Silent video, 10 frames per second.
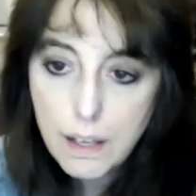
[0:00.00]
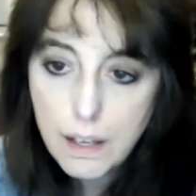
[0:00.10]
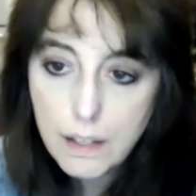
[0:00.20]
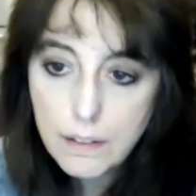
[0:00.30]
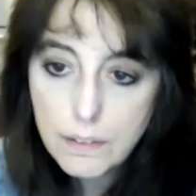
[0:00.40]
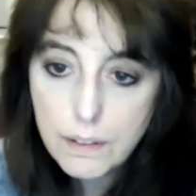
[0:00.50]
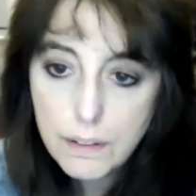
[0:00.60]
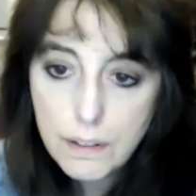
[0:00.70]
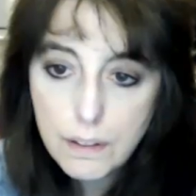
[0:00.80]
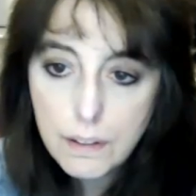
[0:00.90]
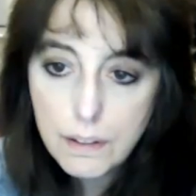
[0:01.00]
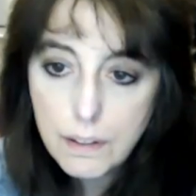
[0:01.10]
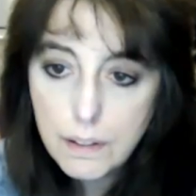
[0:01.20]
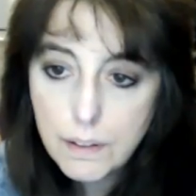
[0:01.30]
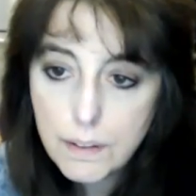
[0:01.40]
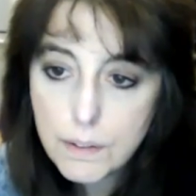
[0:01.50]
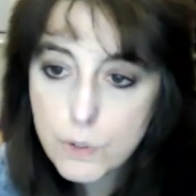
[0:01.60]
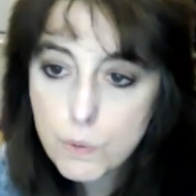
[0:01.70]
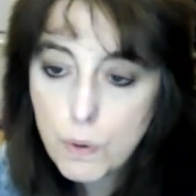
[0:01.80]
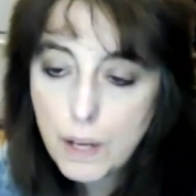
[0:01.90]
And the
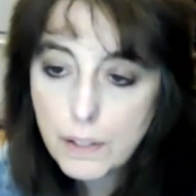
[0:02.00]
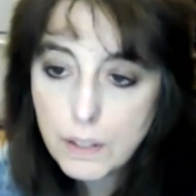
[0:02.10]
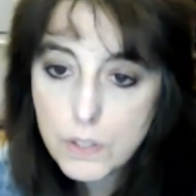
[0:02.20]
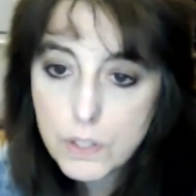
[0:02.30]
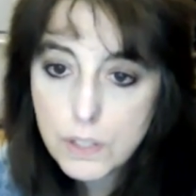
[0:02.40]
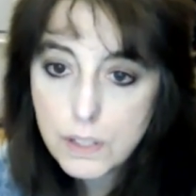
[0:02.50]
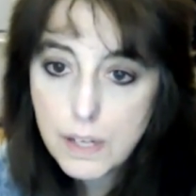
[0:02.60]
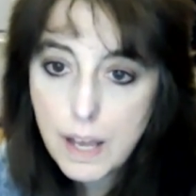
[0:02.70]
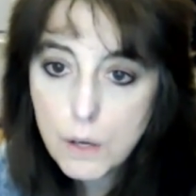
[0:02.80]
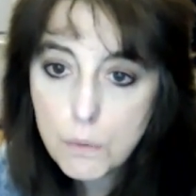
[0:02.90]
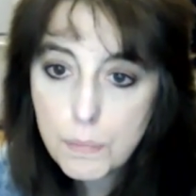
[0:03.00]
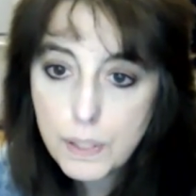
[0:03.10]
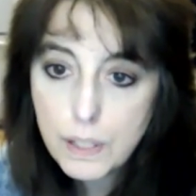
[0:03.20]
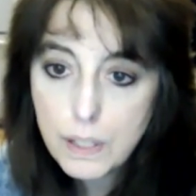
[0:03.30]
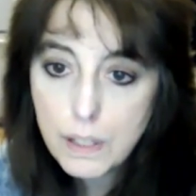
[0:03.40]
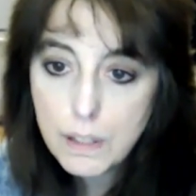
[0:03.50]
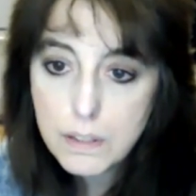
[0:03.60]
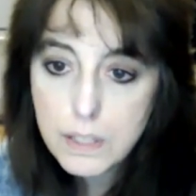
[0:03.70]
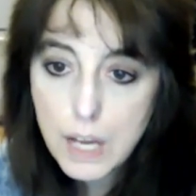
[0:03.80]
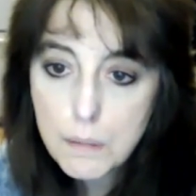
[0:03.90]
swatting should now be
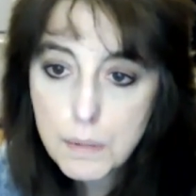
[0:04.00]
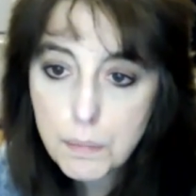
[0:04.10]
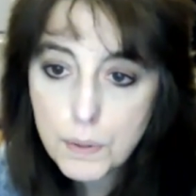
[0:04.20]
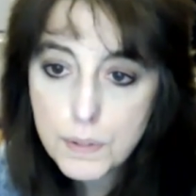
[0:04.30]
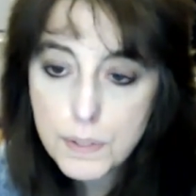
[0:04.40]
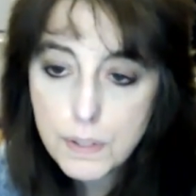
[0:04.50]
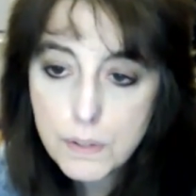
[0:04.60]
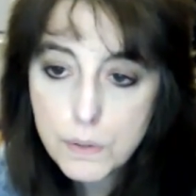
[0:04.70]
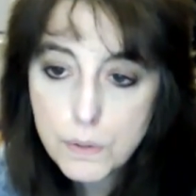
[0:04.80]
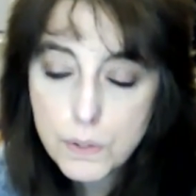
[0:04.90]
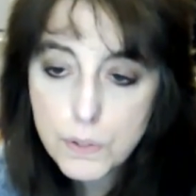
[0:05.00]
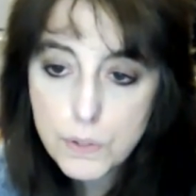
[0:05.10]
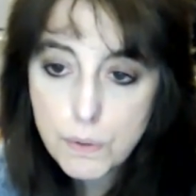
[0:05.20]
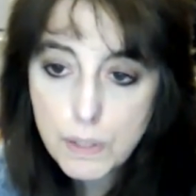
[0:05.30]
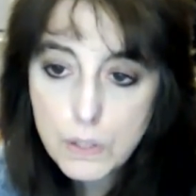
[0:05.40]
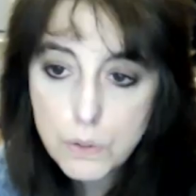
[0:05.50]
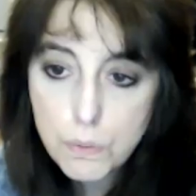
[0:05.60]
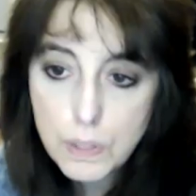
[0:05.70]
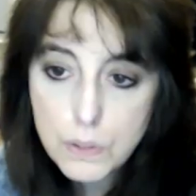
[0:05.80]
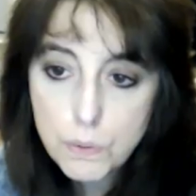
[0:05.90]
time in prison due to strange
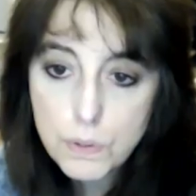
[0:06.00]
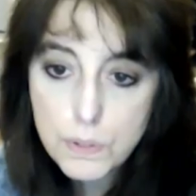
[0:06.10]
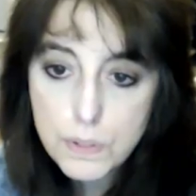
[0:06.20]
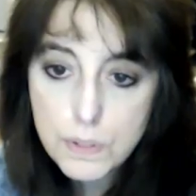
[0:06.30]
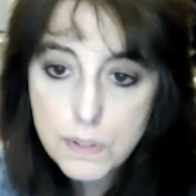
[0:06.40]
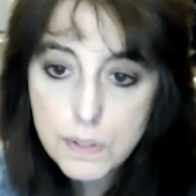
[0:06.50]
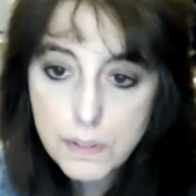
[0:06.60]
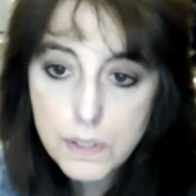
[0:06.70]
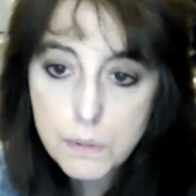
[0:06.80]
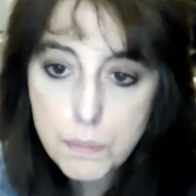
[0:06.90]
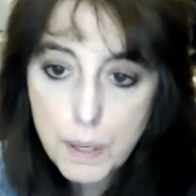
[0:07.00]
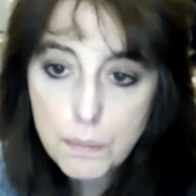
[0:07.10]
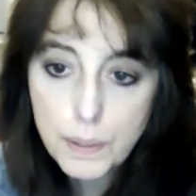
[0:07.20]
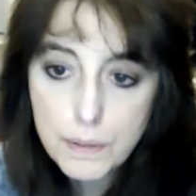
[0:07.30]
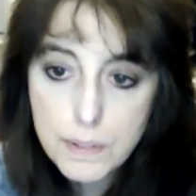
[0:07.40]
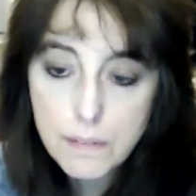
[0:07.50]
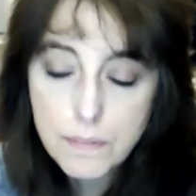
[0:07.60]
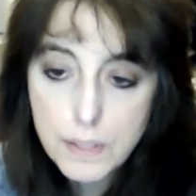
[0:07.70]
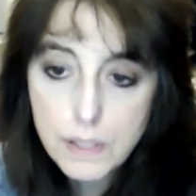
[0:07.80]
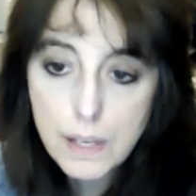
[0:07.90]
resources such as public
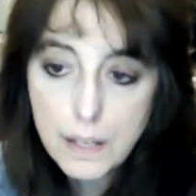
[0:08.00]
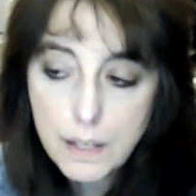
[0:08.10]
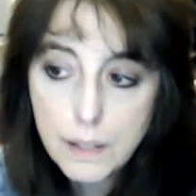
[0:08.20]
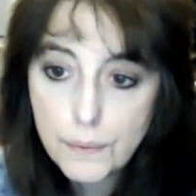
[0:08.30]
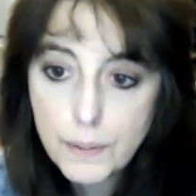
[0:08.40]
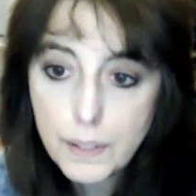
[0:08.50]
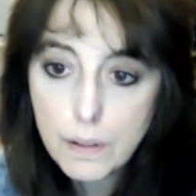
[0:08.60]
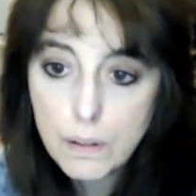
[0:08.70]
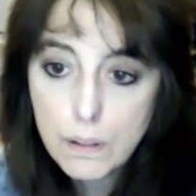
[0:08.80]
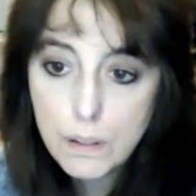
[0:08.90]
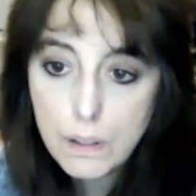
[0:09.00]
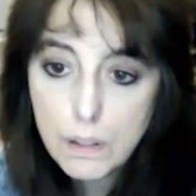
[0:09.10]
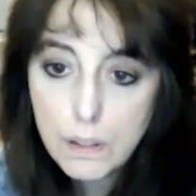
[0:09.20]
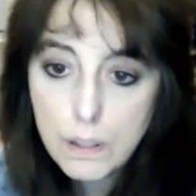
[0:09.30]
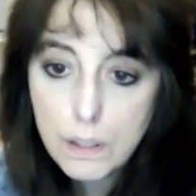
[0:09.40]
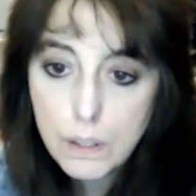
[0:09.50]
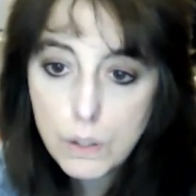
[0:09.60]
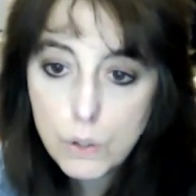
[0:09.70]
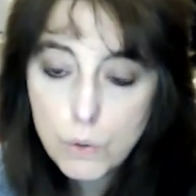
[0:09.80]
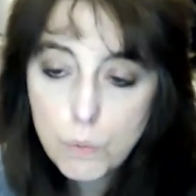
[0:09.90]
safety and healthcare.
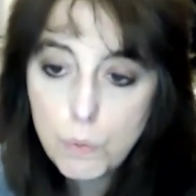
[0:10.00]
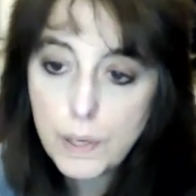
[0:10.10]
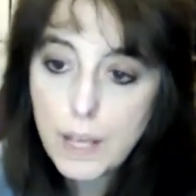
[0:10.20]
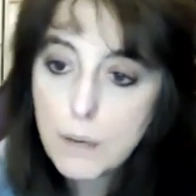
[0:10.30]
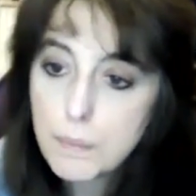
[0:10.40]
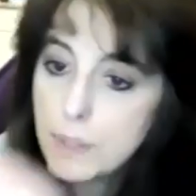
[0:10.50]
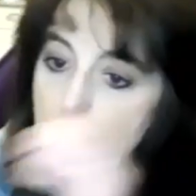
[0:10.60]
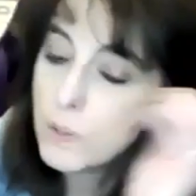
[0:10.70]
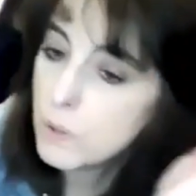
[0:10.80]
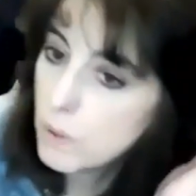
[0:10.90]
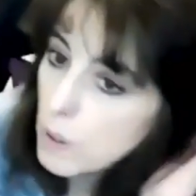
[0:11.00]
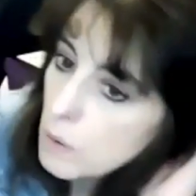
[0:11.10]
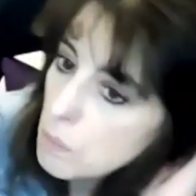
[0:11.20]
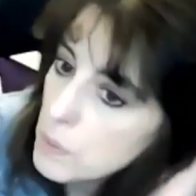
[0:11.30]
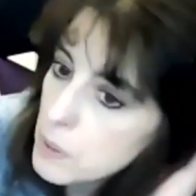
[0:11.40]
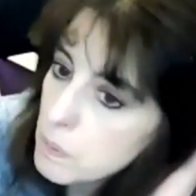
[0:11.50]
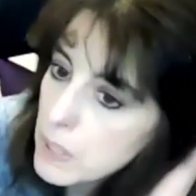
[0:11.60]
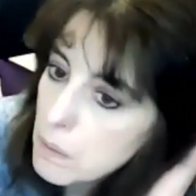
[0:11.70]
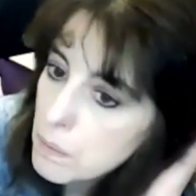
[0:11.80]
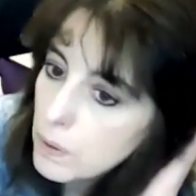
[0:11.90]
What happens to the homeless
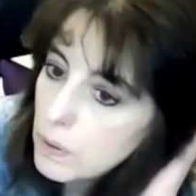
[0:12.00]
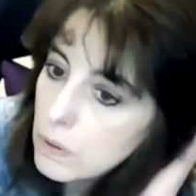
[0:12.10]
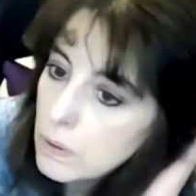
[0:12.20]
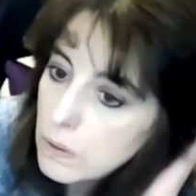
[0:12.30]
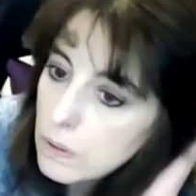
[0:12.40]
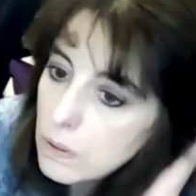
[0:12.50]
people?